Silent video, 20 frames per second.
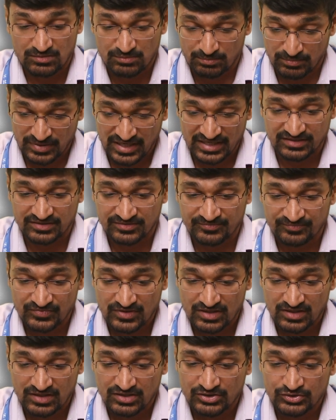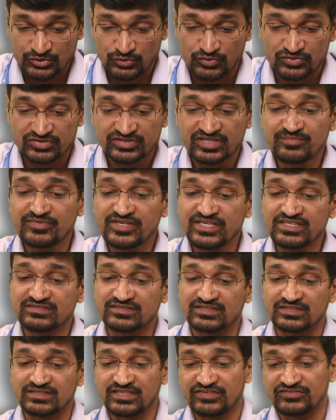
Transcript: But due to some reason,